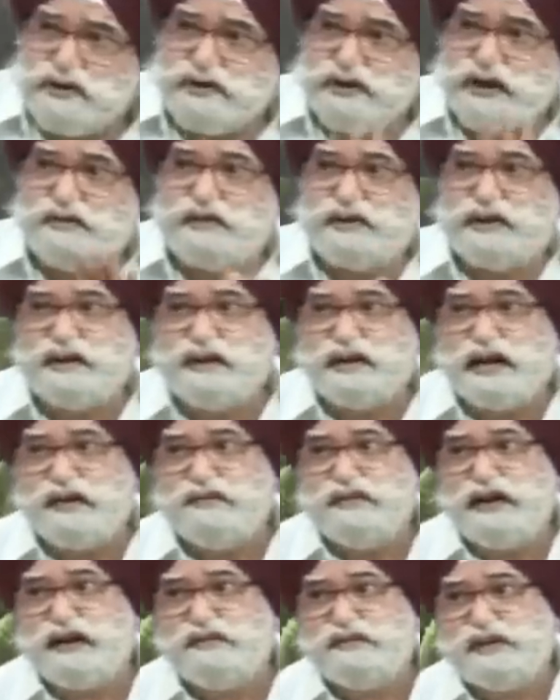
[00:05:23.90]
services, like
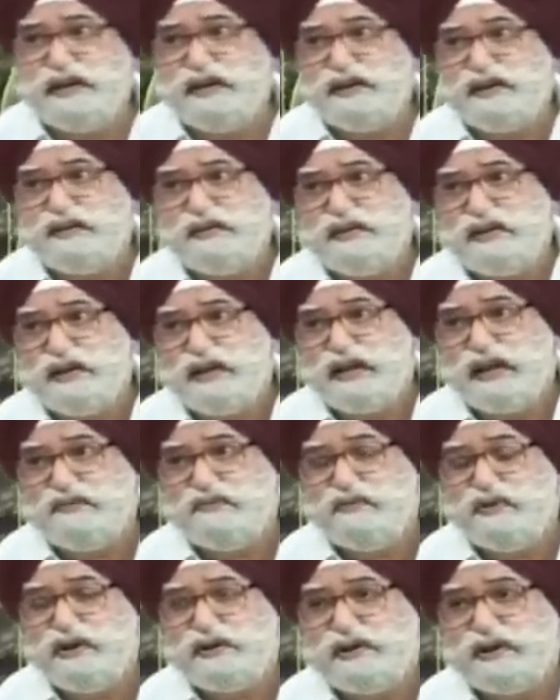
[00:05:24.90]
we have 3 services, they have
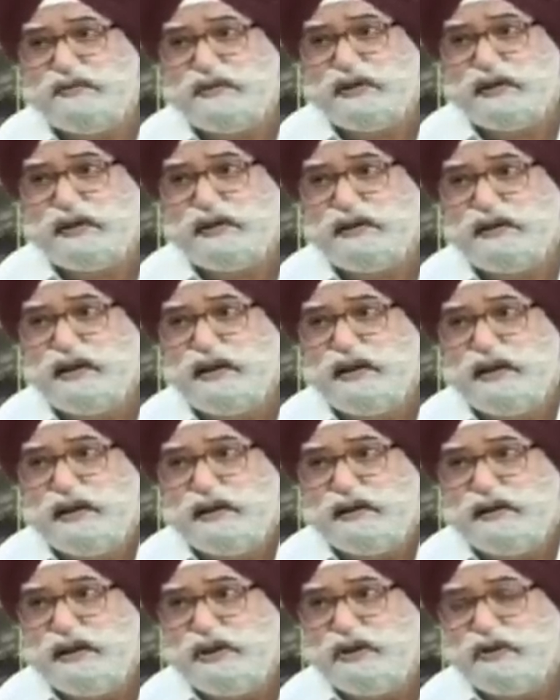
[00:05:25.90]
4 services.
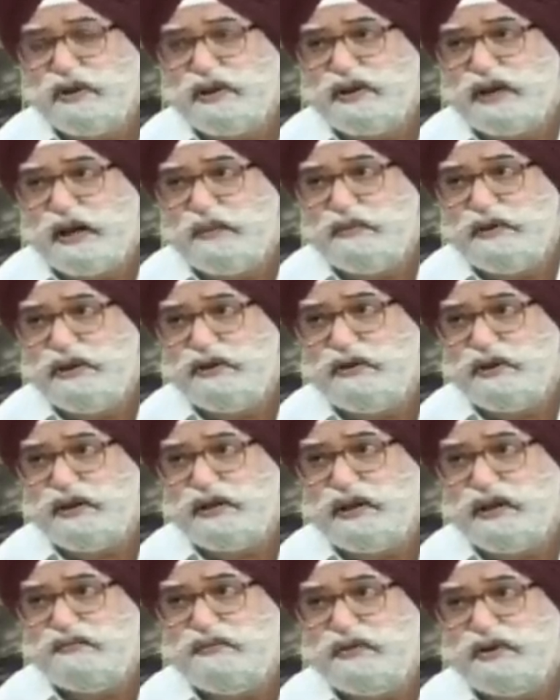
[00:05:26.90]
The US Army,
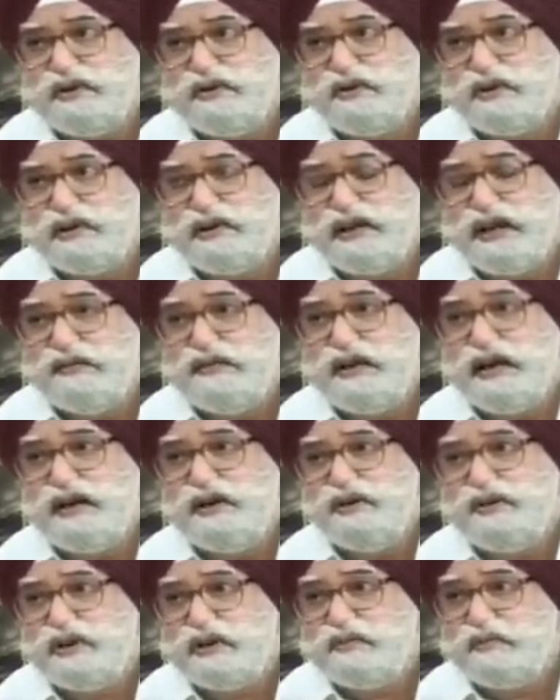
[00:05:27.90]
US Air Force, US Navy
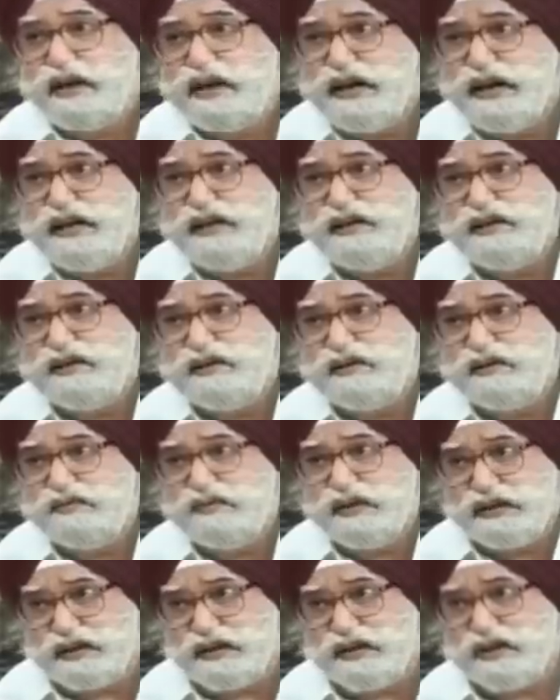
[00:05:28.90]
and US Marines,
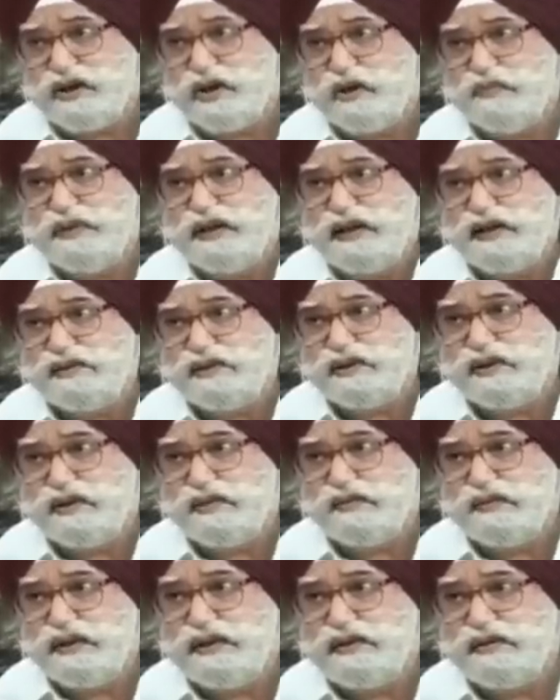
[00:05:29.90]
which is a combination
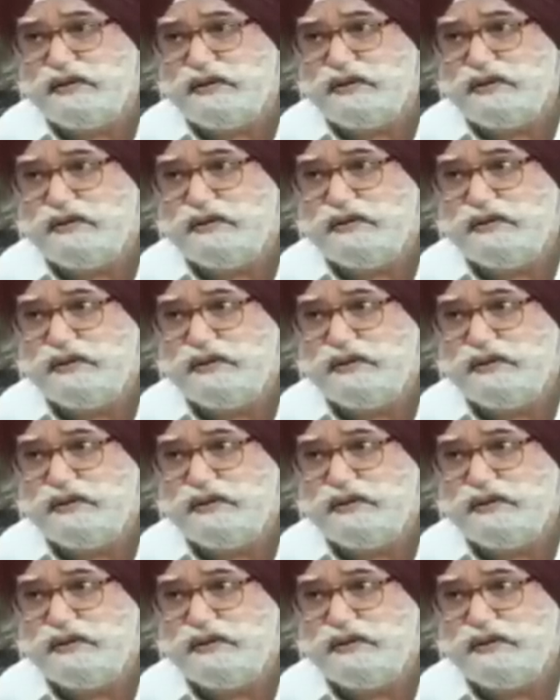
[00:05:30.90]
of these 2.